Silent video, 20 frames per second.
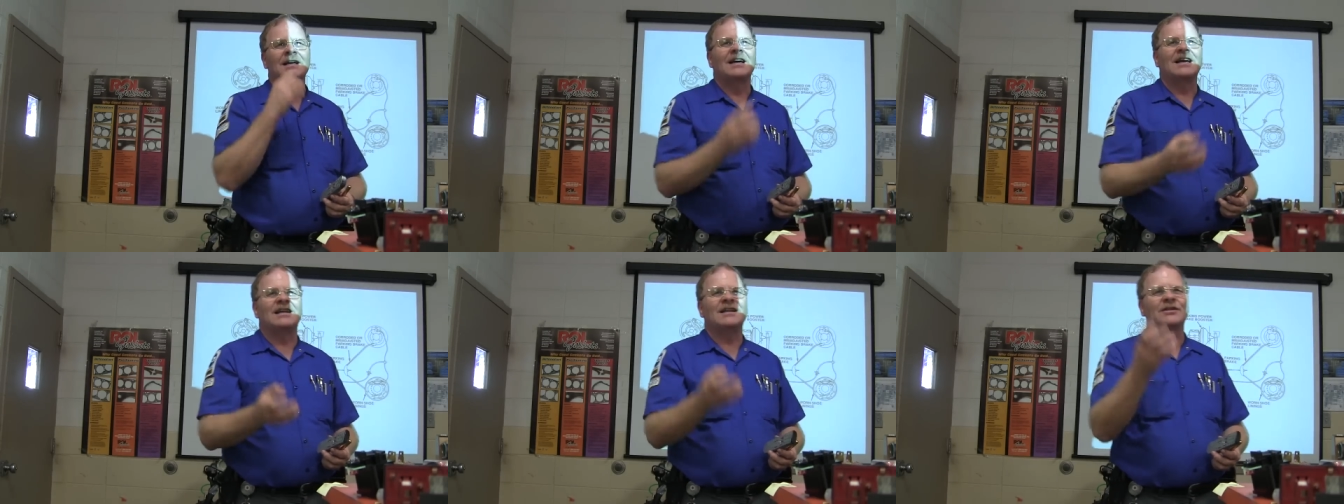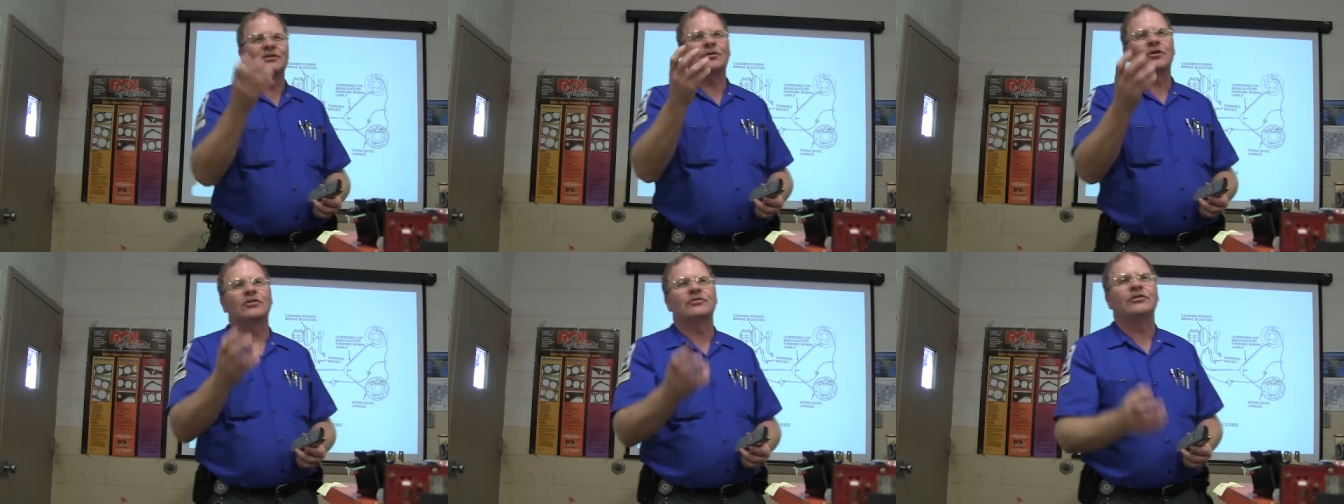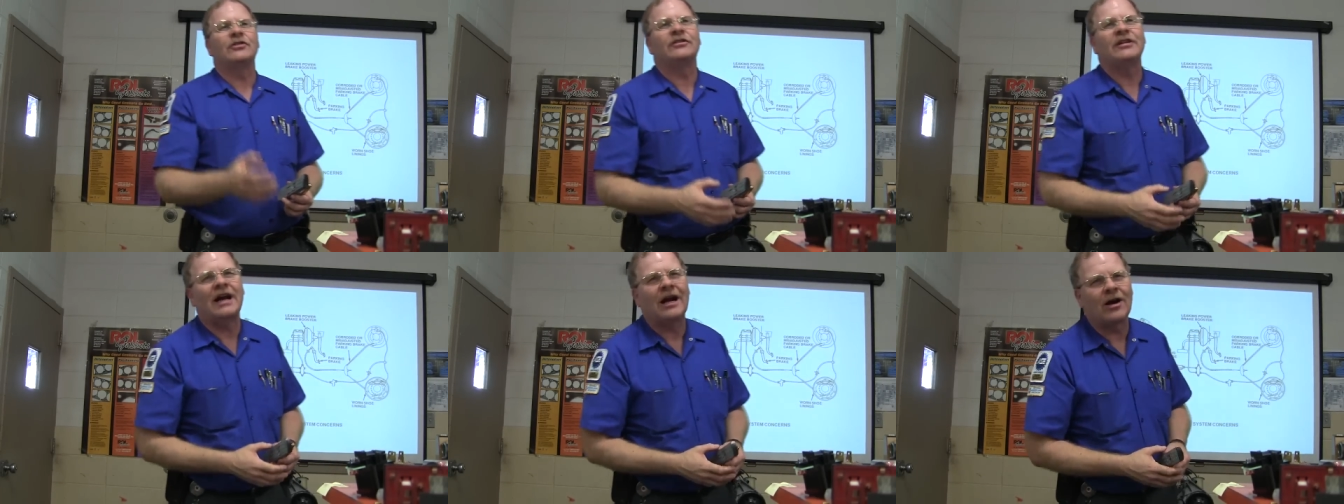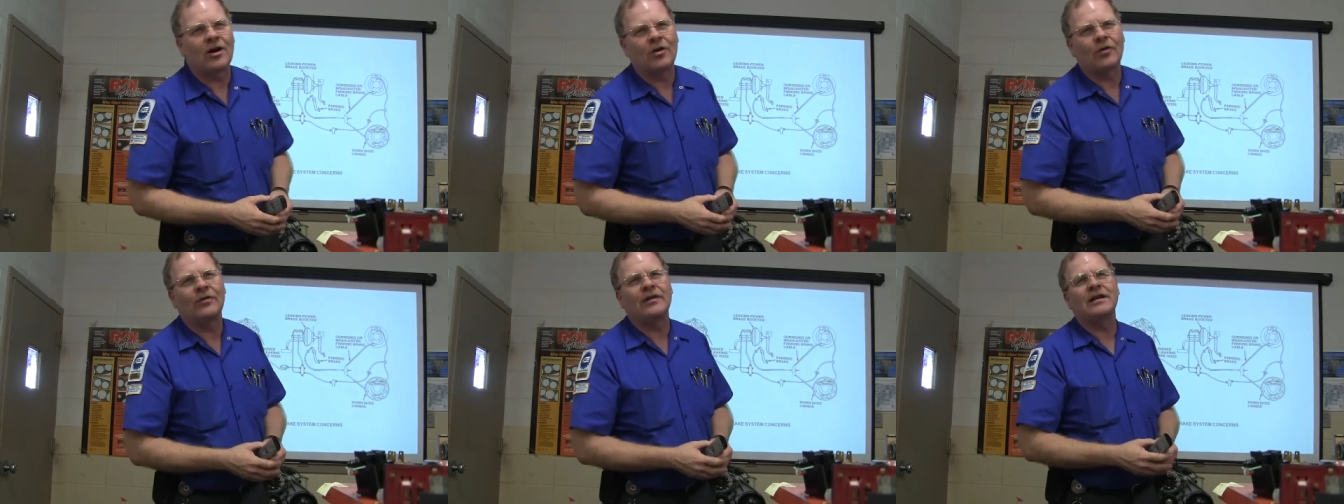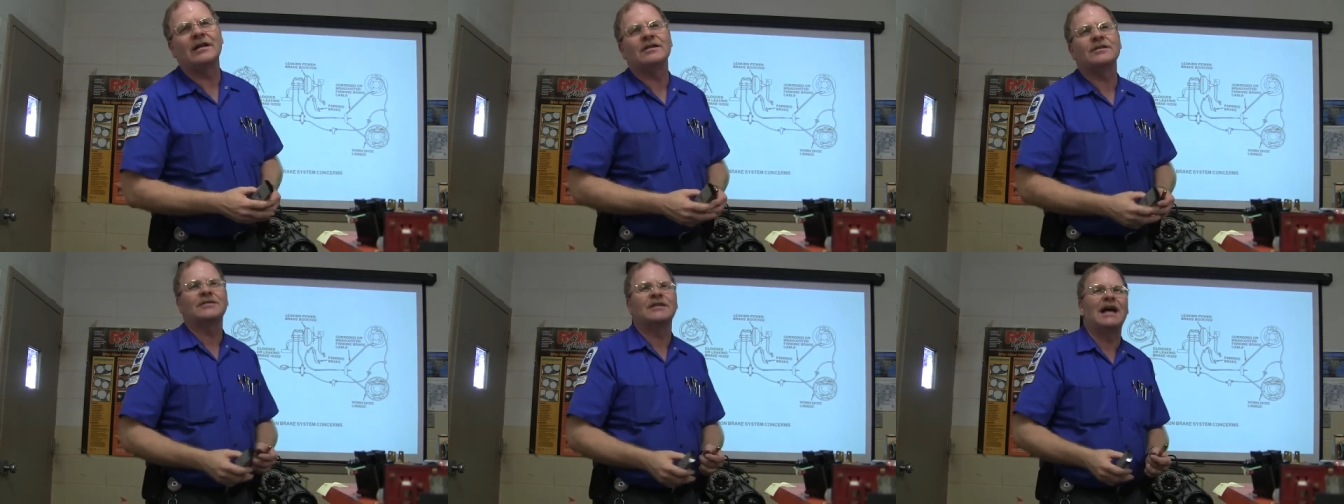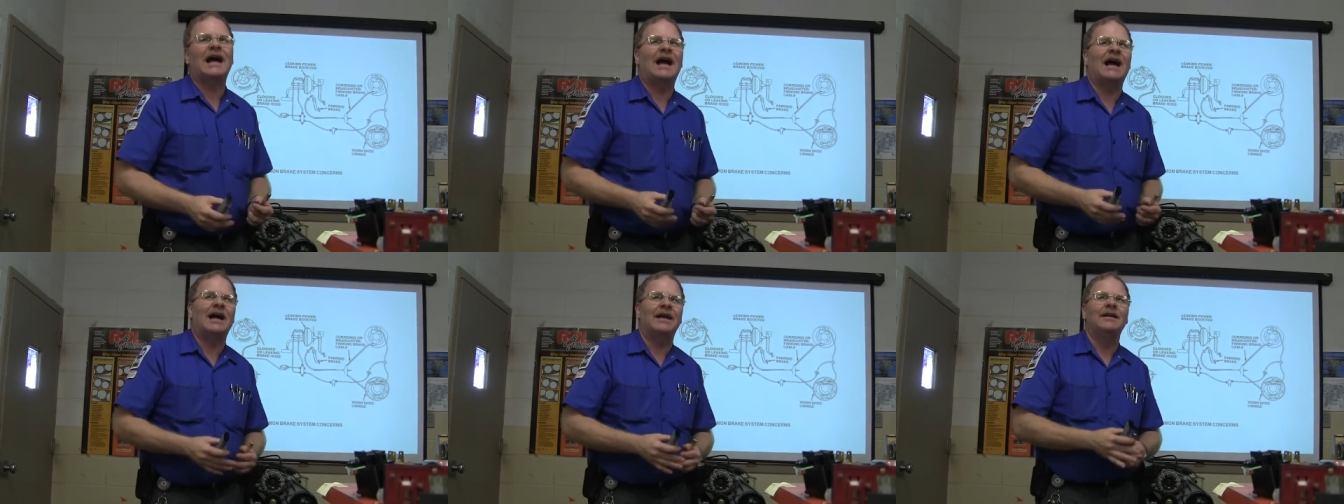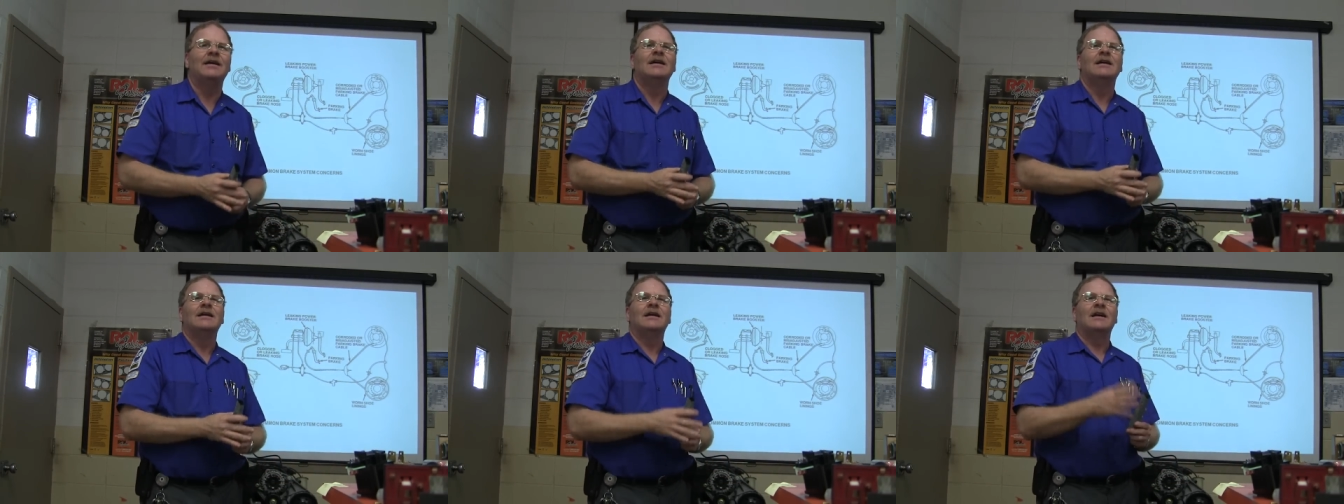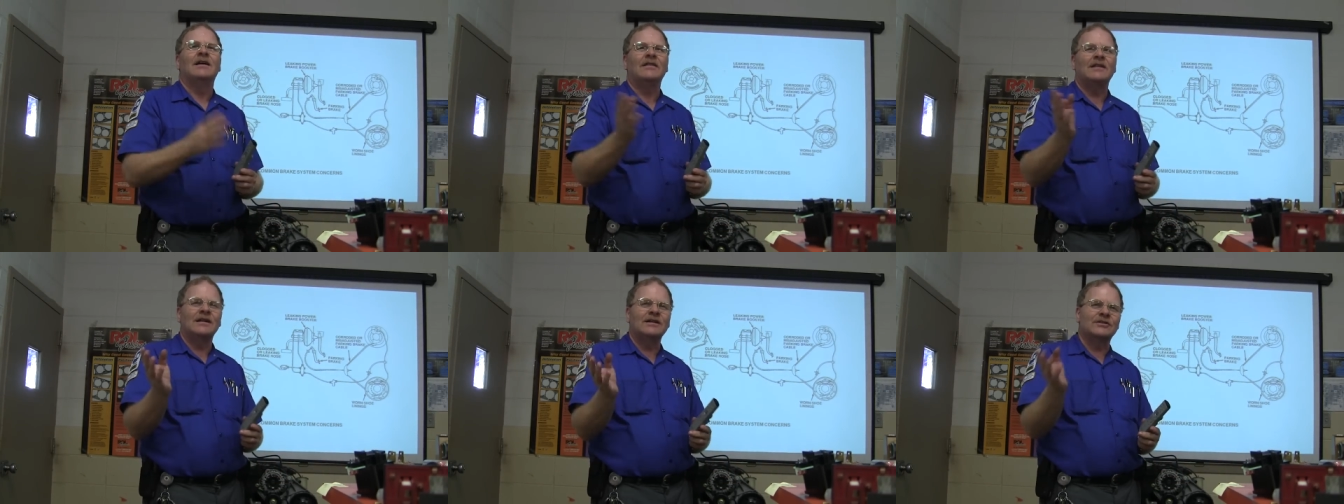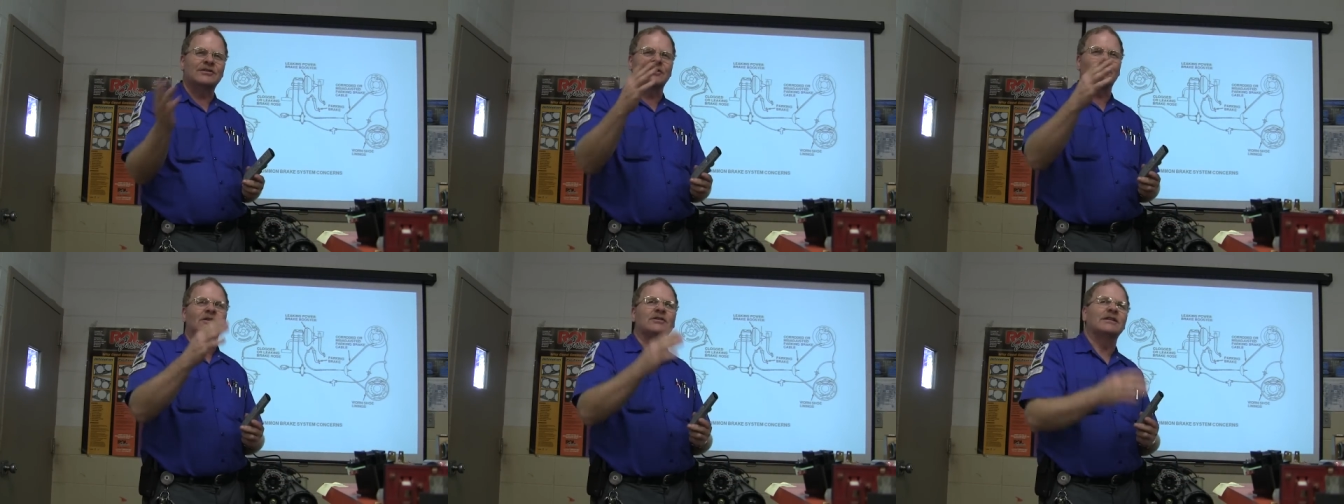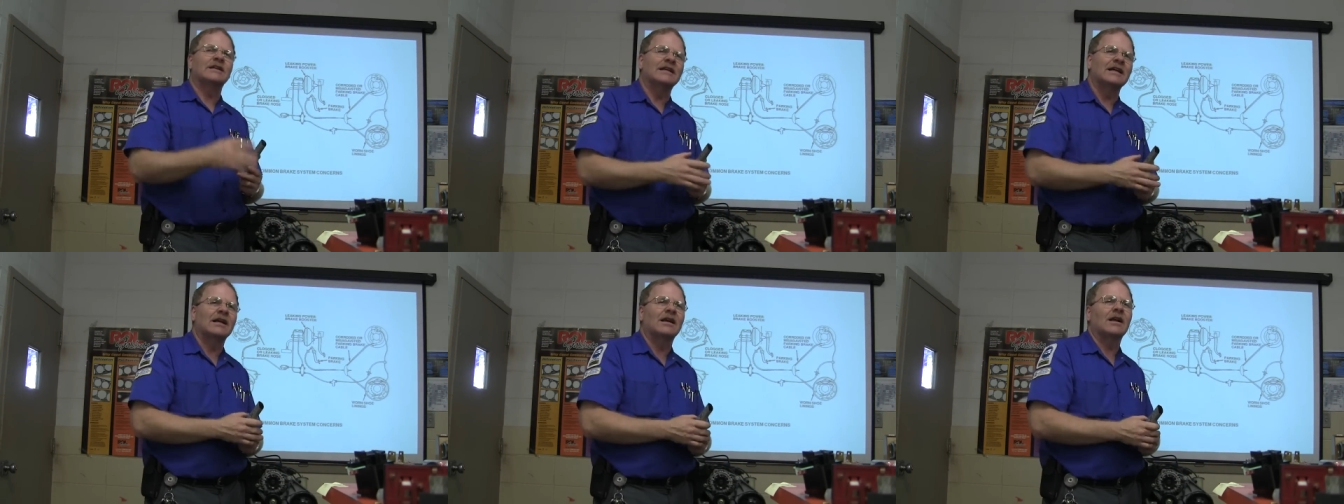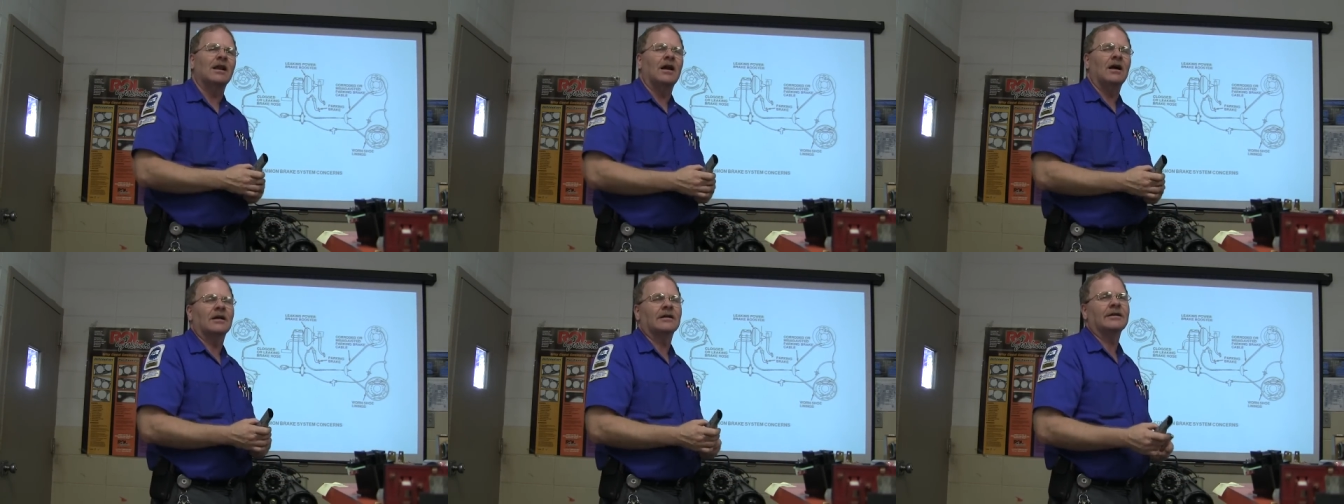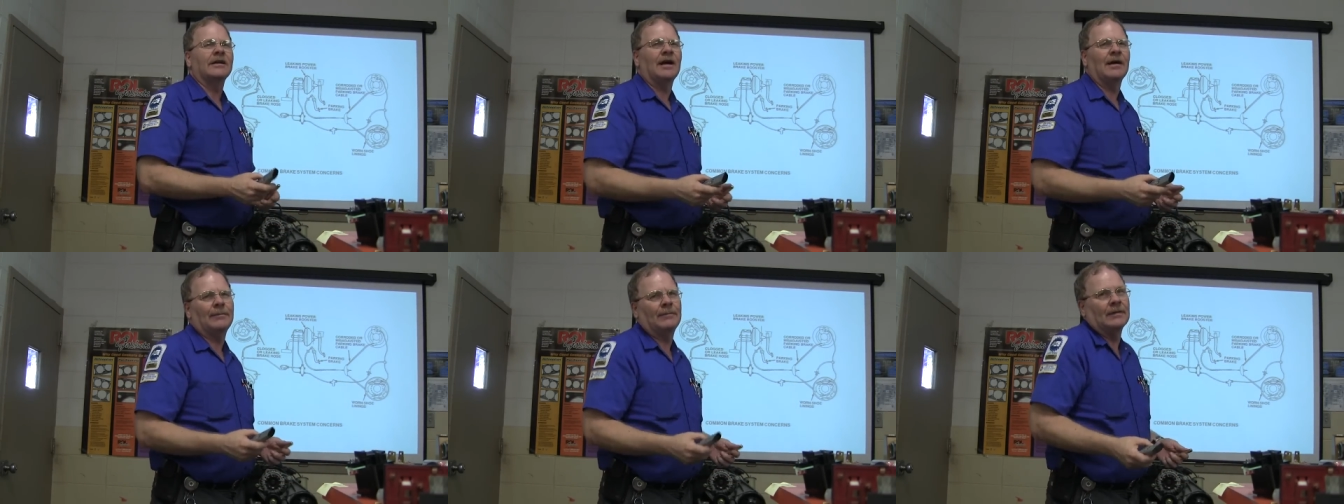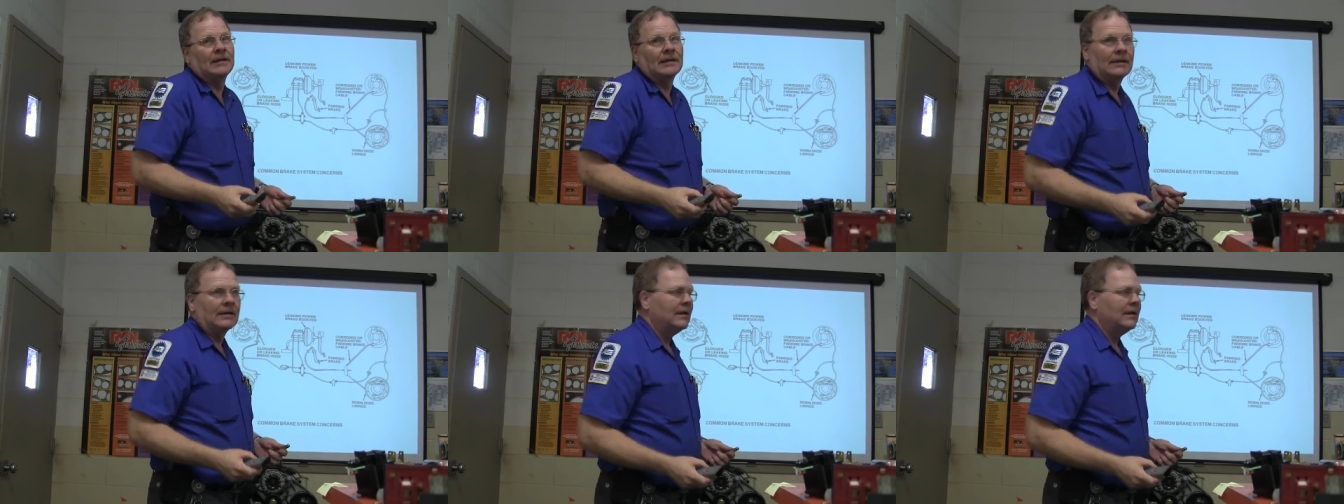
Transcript: and it starts to tear on the inside, and then it starts to get clogged up,